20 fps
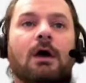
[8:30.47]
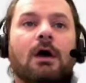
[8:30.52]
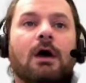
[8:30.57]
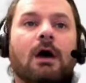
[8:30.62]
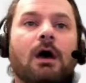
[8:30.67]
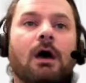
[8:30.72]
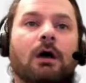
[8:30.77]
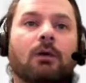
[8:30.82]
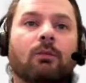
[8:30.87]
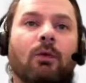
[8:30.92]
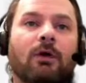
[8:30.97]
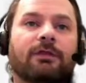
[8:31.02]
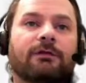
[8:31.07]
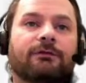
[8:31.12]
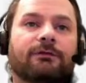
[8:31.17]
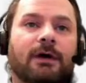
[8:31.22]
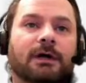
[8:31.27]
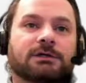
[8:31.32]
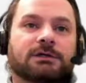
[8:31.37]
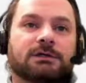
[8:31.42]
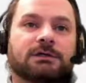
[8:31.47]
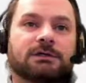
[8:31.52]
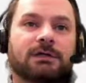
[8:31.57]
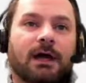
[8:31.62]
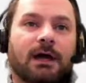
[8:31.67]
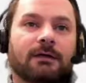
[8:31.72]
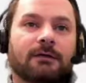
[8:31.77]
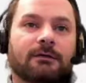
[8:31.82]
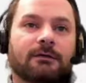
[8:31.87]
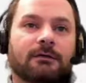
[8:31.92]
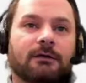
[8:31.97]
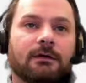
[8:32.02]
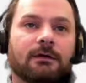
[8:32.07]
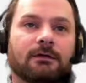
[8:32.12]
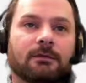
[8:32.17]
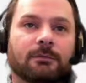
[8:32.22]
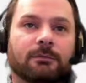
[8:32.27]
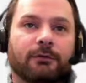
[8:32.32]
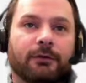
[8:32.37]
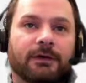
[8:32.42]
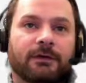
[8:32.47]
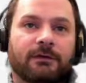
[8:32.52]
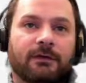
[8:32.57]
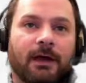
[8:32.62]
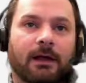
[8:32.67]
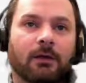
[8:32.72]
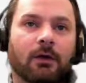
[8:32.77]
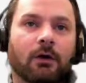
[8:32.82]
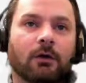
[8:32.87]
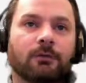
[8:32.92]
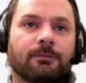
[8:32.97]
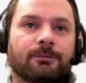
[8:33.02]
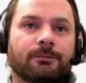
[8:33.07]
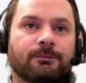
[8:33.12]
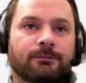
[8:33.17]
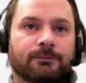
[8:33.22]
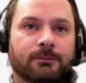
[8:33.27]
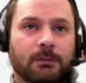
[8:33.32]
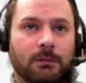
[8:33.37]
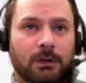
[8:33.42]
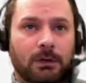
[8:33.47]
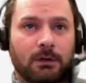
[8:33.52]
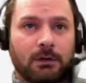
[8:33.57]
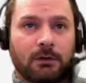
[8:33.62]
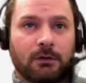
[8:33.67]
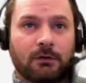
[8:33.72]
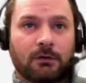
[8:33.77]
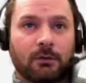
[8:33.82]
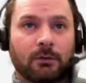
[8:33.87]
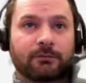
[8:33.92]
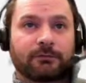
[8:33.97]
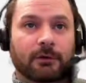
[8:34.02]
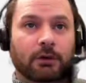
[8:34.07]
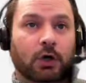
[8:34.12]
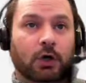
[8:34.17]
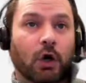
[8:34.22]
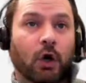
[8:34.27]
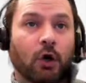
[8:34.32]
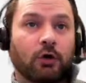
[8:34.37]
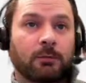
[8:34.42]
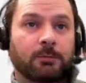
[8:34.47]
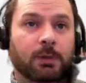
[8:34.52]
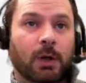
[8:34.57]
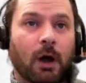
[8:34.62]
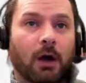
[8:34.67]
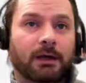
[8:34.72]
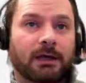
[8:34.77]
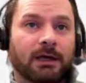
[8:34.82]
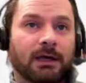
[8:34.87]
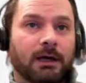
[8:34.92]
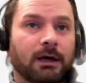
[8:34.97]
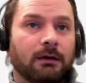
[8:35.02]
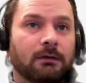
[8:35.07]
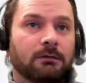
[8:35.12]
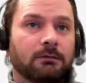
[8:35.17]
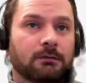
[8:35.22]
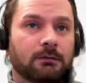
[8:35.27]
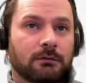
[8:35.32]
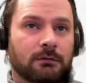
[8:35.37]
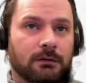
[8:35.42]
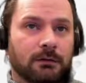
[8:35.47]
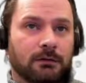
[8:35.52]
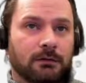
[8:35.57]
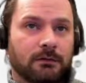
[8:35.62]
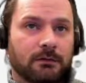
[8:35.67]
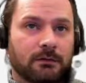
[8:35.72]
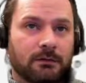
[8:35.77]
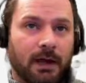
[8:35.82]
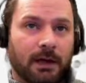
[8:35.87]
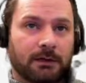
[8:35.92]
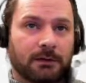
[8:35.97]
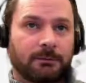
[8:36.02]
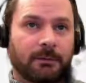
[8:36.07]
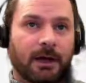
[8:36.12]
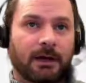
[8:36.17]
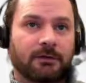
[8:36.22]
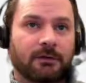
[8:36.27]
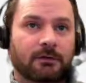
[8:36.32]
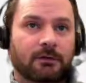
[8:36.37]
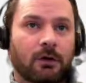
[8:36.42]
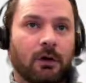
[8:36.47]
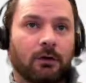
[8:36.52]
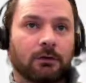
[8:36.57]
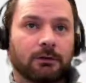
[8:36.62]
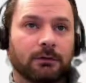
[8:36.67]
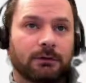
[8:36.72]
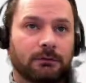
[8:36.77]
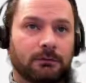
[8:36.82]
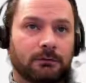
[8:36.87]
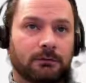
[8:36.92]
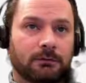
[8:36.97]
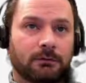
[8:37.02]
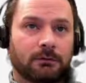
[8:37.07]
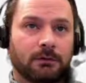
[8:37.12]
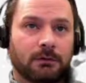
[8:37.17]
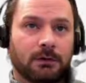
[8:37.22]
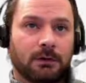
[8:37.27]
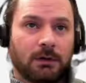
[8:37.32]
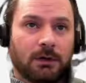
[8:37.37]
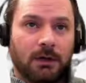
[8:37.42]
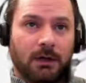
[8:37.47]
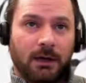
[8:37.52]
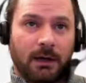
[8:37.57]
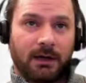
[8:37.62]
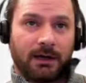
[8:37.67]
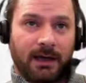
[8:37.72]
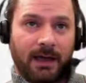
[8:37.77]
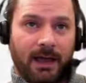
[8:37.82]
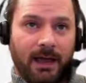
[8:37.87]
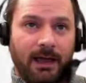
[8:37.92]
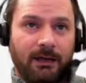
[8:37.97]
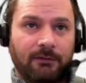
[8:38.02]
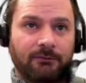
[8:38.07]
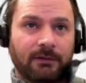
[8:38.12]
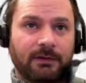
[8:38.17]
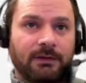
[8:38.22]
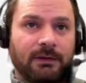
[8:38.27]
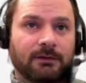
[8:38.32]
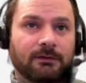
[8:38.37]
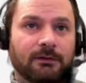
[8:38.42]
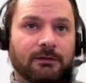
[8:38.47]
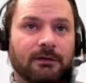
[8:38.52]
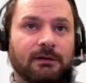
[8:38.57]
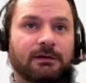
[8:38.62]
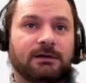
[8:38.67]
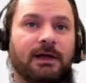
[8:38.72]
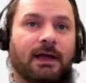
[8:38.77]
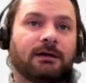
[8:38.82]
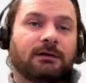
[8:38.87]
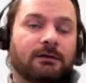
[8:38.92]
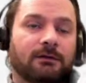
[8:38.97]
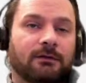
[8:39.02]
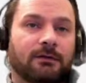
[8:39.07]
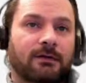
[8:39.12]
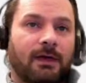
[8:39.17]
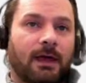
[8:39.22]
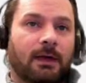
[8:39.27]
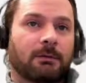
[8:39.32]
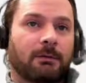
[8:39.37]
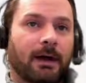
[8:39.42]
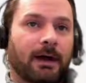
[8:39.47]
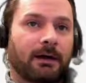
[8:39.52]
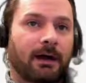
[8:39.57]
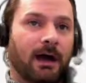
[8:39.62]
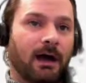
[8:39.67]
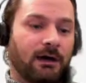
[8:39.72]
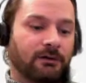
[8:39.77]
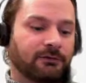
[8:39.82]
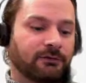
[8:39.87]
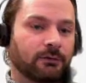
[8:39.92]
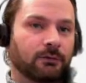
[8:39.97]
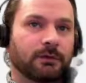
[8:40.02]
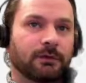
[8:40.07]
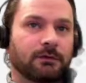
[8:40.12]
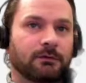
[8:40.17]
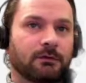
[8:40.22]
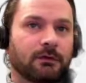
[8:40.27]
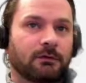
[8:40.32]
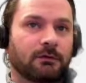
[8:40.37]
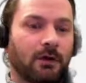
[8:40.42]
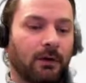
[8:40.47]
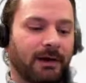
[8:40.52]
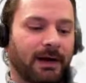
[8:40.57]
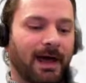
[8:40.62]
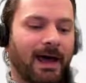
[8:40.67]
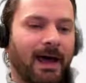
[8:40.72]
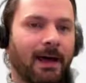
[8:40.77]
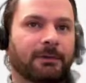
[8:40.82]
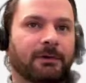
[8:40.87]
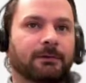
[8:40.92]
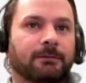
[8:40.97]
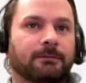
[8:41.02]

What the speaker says: And what the function does is it prints hello. So we've got a code block here started by this colon, and everything that's indented the same amount afterwards is going to happen.